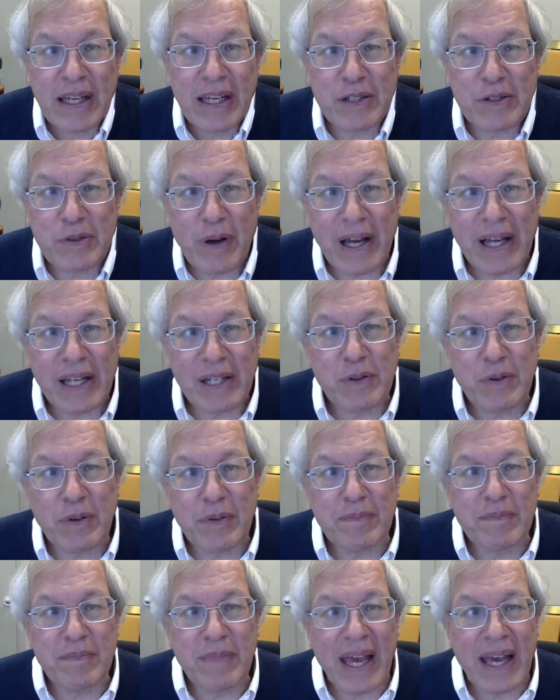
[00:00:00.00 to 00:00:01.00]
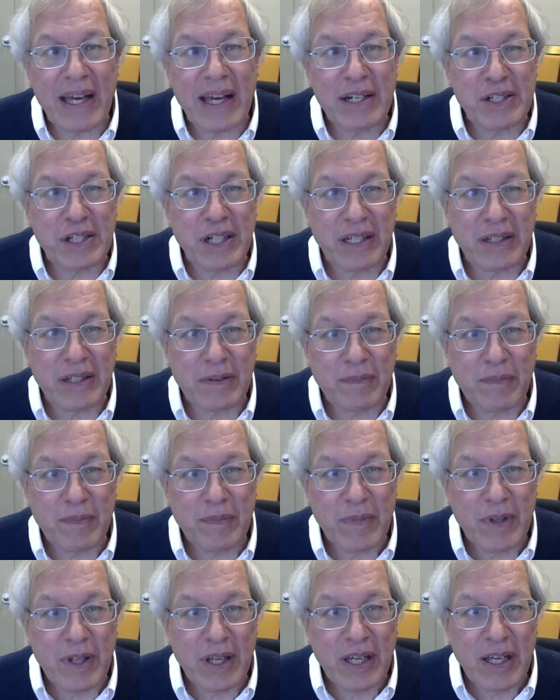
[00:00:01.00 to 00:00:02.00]
had tried to imagine
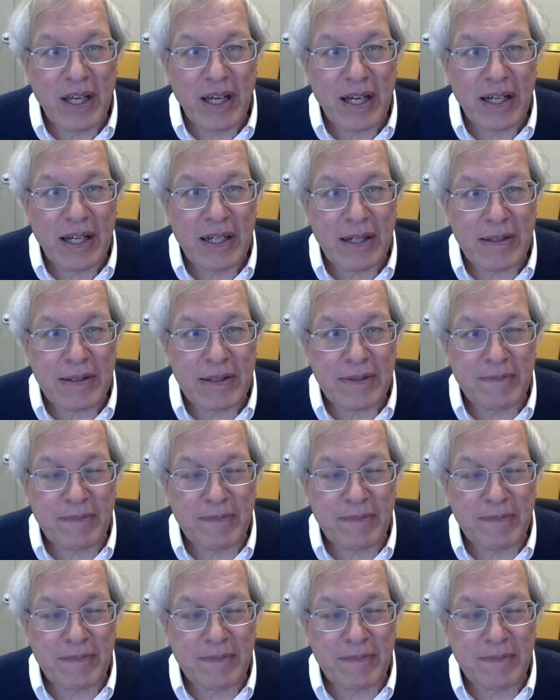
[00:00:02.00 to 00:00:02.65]
a